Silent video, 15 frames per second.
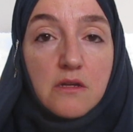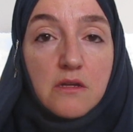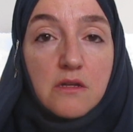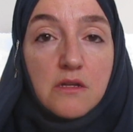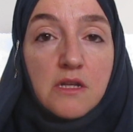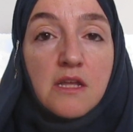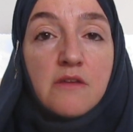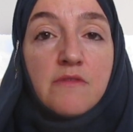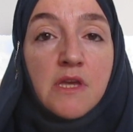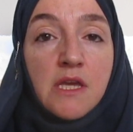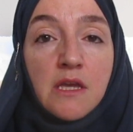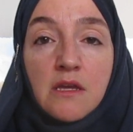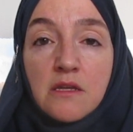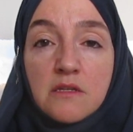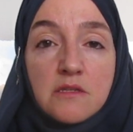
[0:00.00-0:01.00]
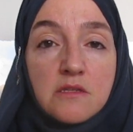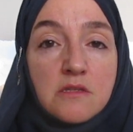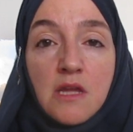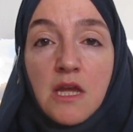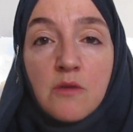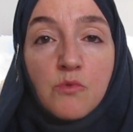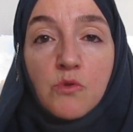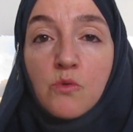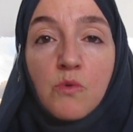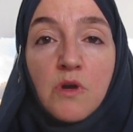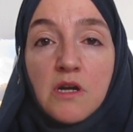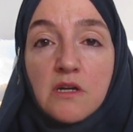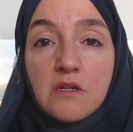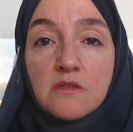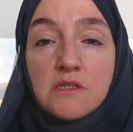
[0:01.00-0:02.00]
living in a stable
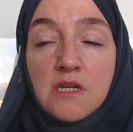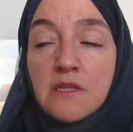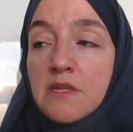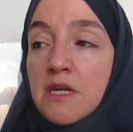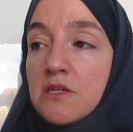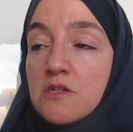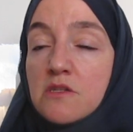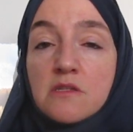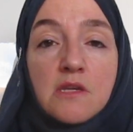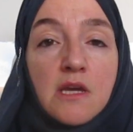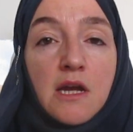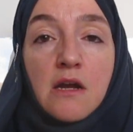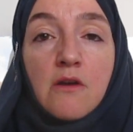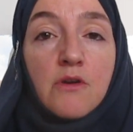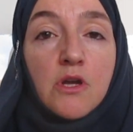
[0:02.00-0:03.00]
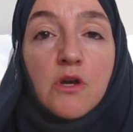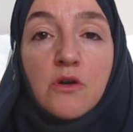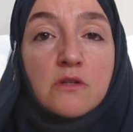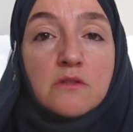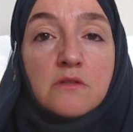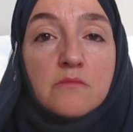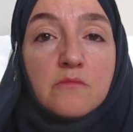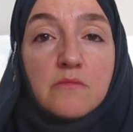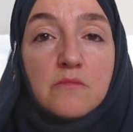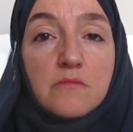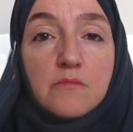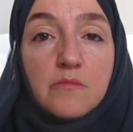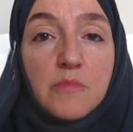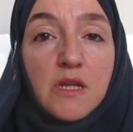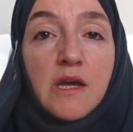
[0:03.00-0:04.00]
world, and they just carry on
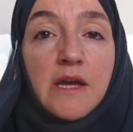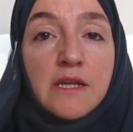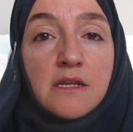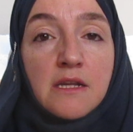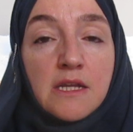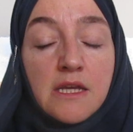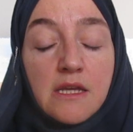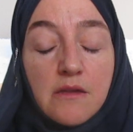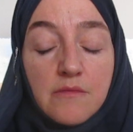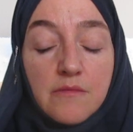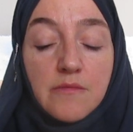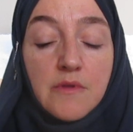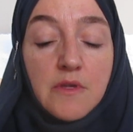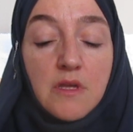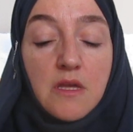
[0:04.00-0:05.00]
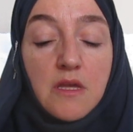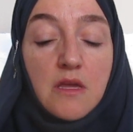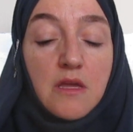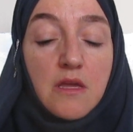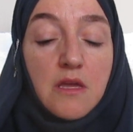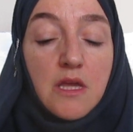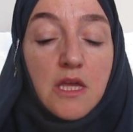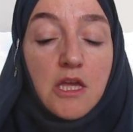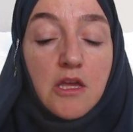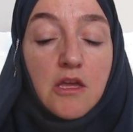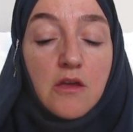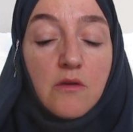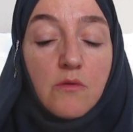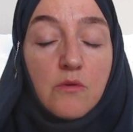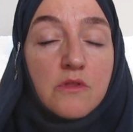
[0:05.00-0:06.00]
blindly
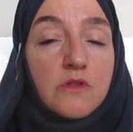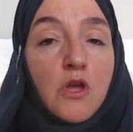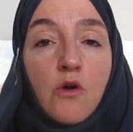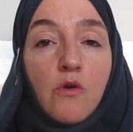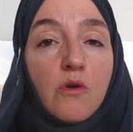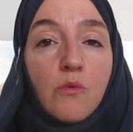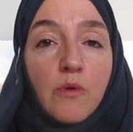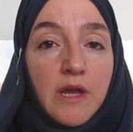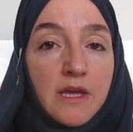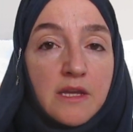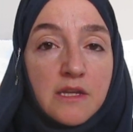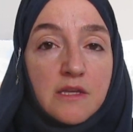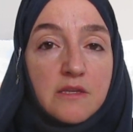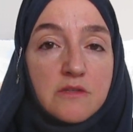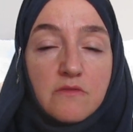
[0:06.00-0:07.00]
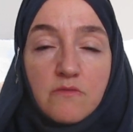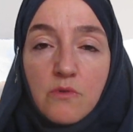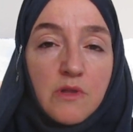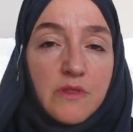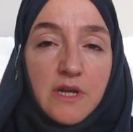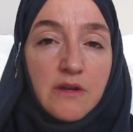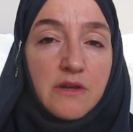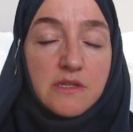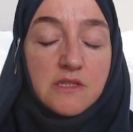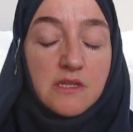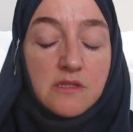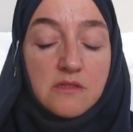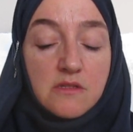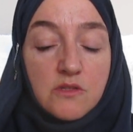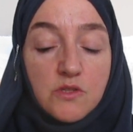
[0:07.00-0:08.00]
with no awareness of what their
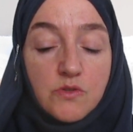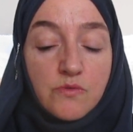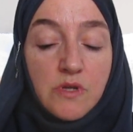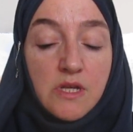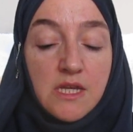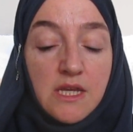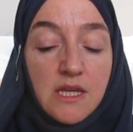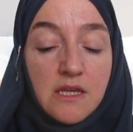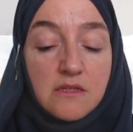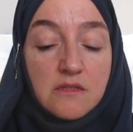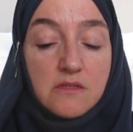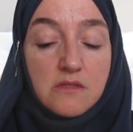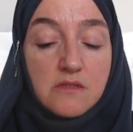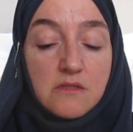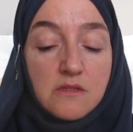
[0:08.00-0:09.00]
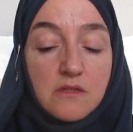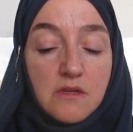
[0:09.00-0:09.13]
existence really is,